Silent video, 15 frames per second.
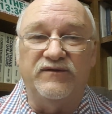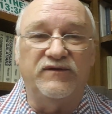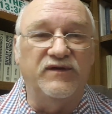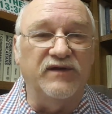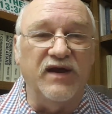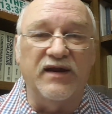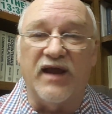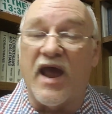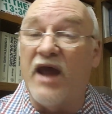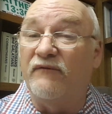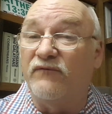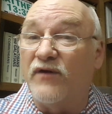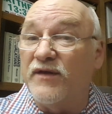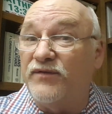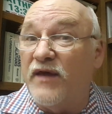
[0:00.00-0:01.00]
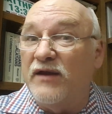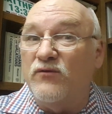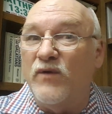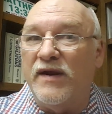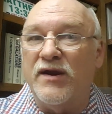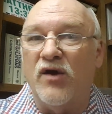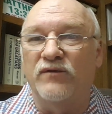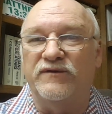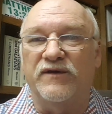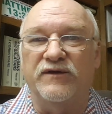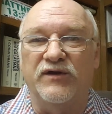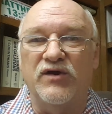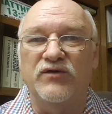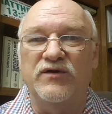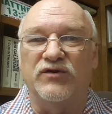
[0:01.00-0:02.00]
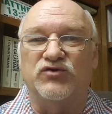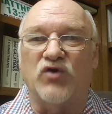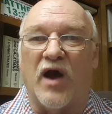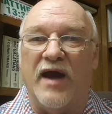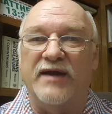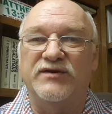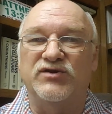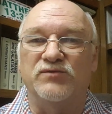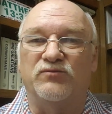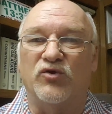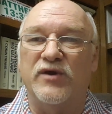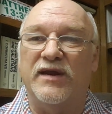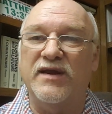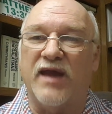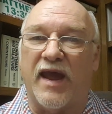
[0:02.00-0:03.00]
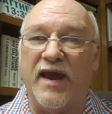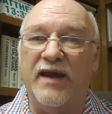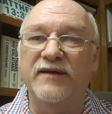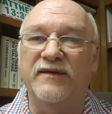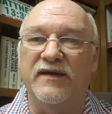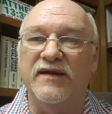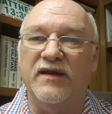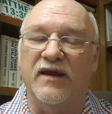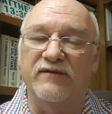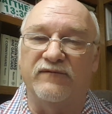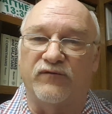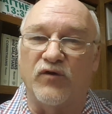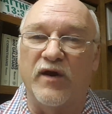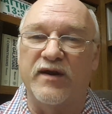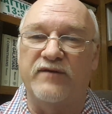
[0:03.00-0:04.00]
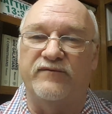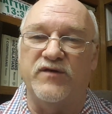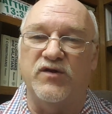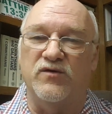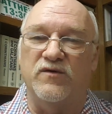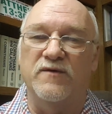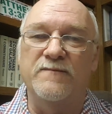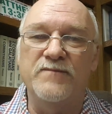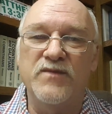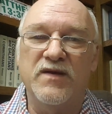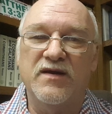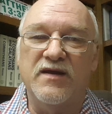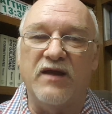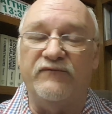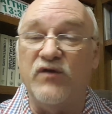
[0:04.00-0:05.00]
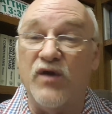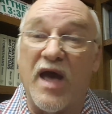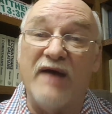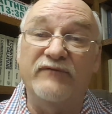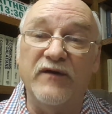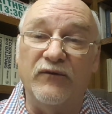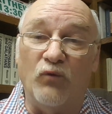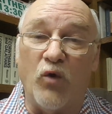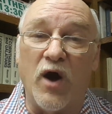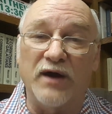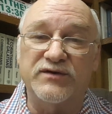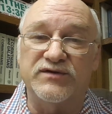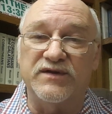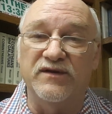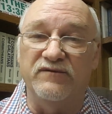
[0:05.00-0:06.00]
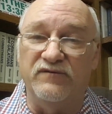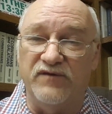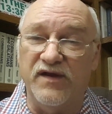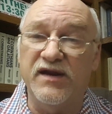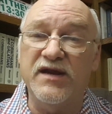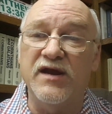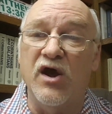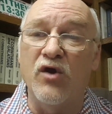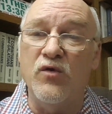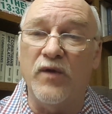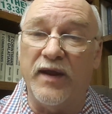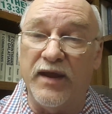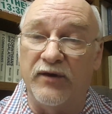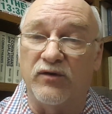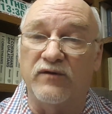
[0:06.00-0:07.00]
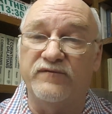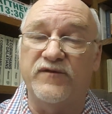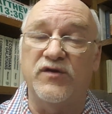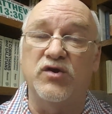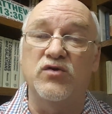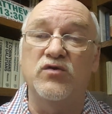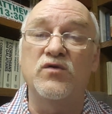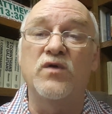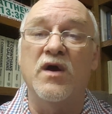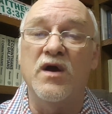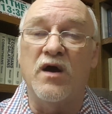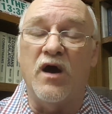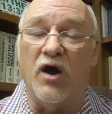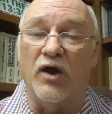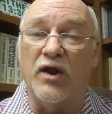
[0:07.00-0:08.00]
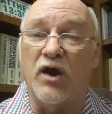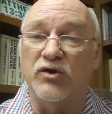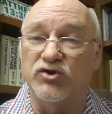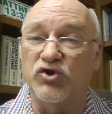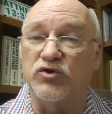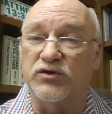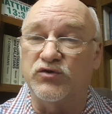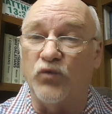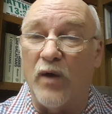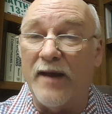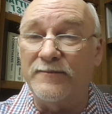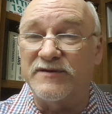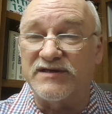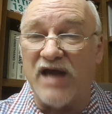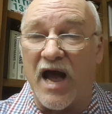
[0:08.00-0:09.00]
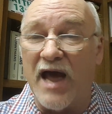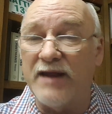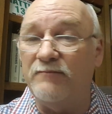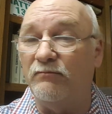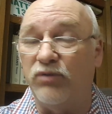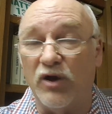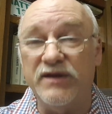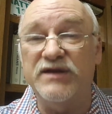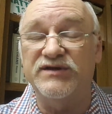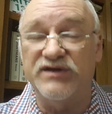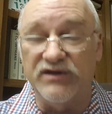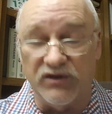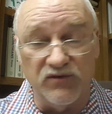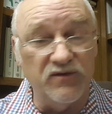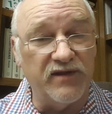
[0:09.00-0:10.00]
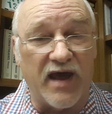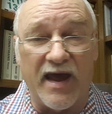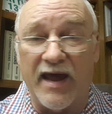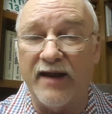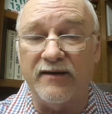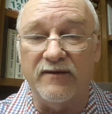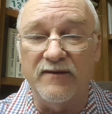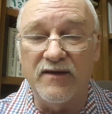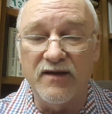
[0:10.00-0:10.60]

did everything we know to do to try to bring Andy in front of you. If you haven't watched the video interview on our church website, please do that.